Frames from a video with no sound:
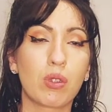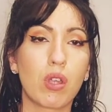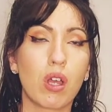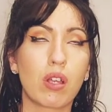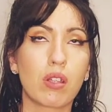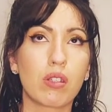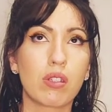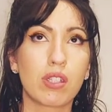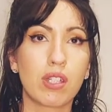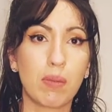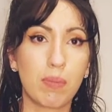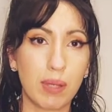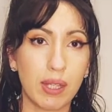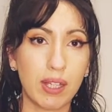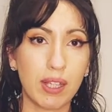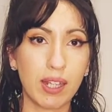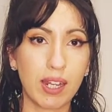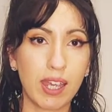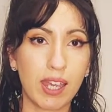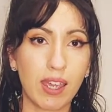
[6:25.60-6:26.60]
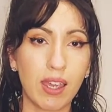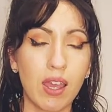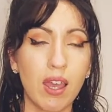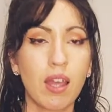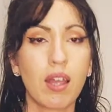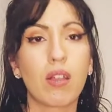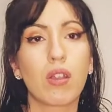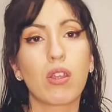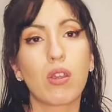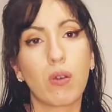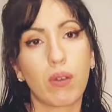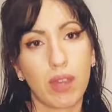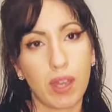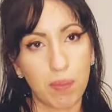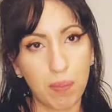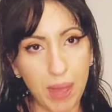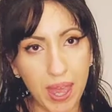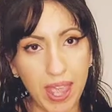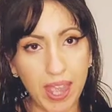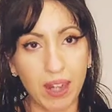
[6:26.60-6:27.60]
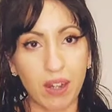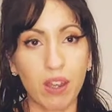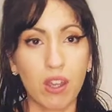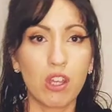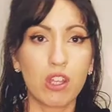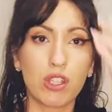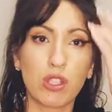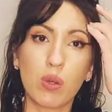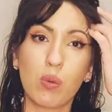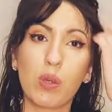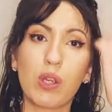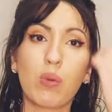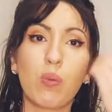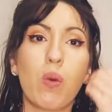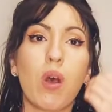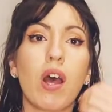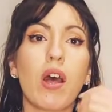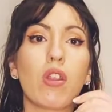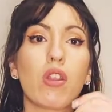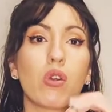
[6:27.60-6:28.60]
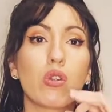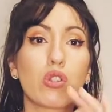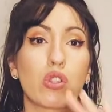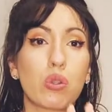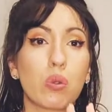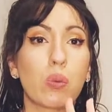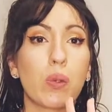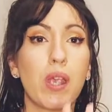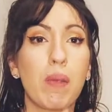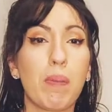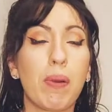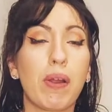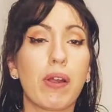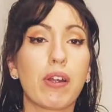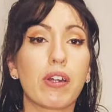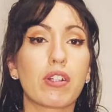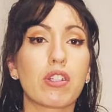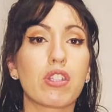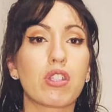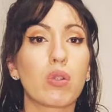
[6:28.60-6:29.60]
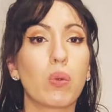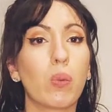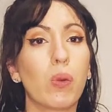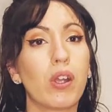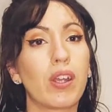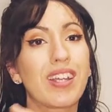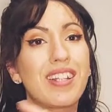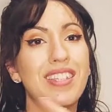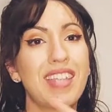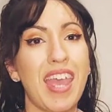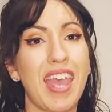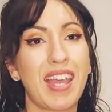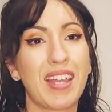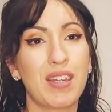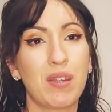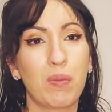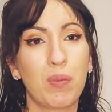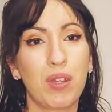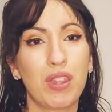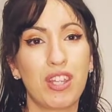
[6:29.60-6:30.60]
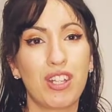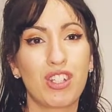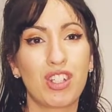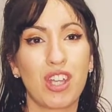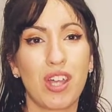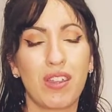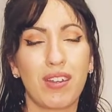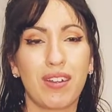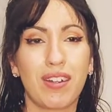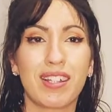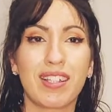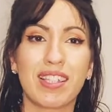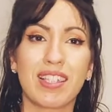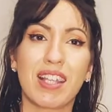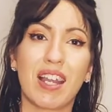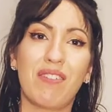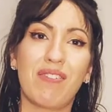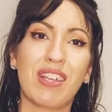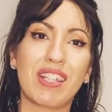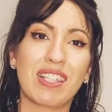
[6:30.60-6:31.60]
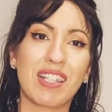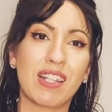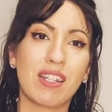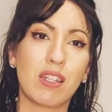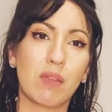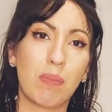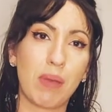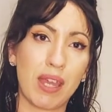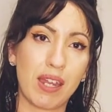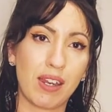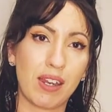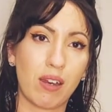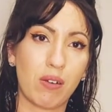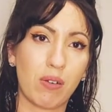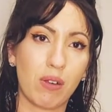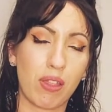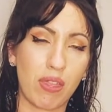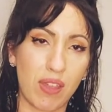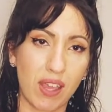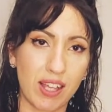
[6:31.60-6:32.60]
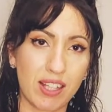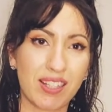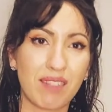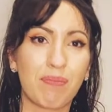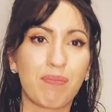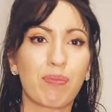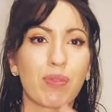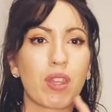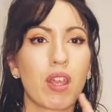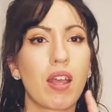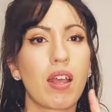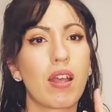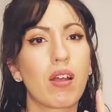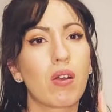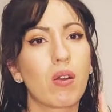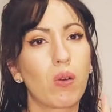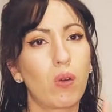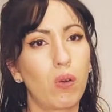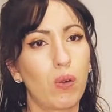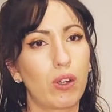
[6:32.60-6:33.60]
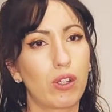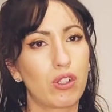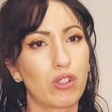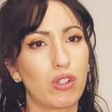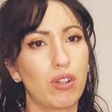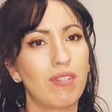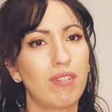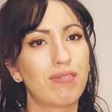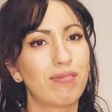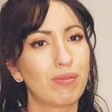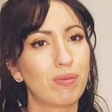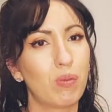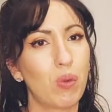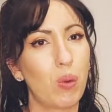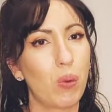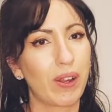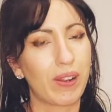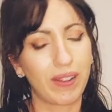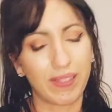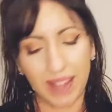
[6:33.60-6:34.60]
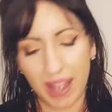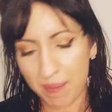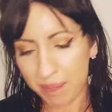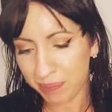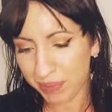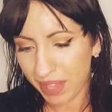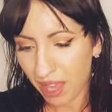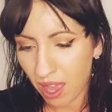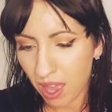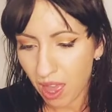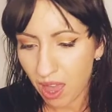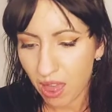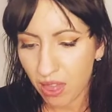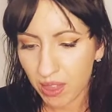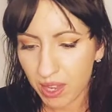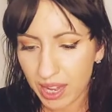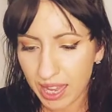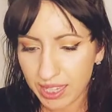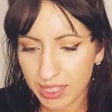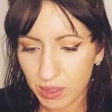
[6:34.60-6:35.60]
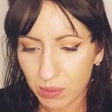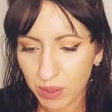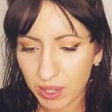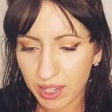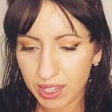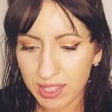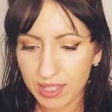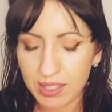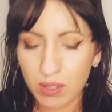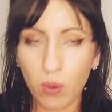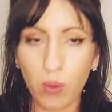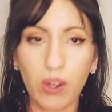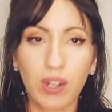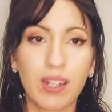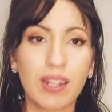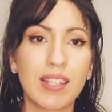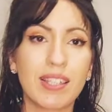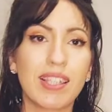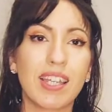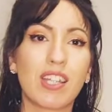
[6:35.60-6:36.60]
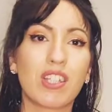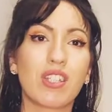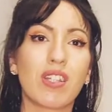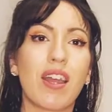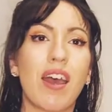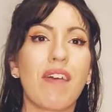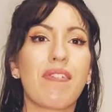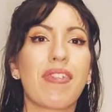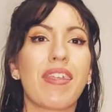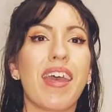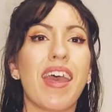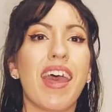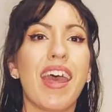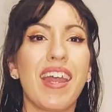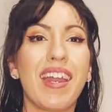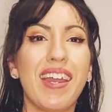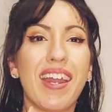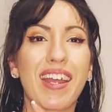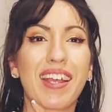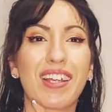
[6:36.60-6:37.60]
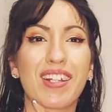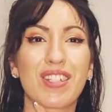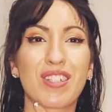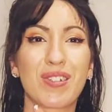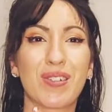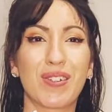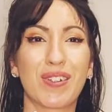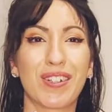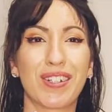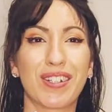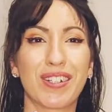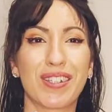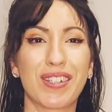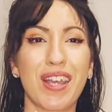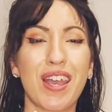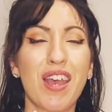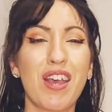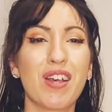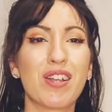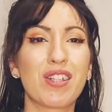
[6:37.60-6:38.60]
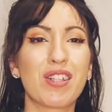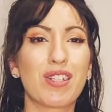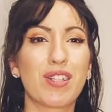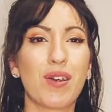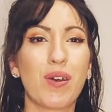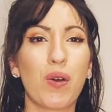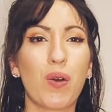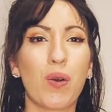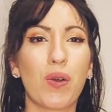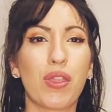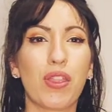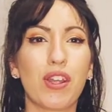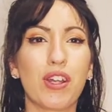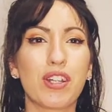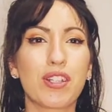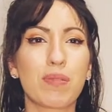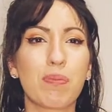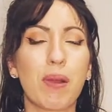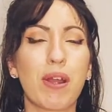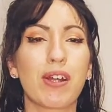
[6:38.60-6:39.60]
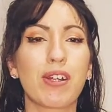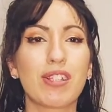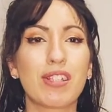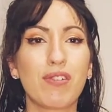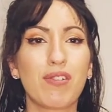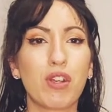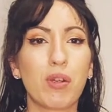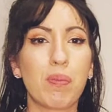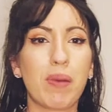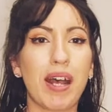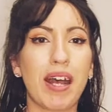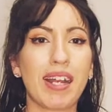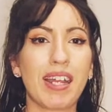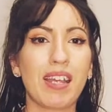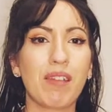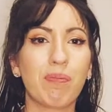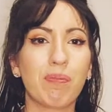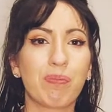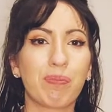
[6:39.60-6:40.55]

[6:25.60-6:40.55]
stability, you'll get pain. So we want those three parts to work in tandem with each other instead of as independent things. Core control, we'll work on that. The next one is organization of the head, neck, and shoulders. So there's parts of your body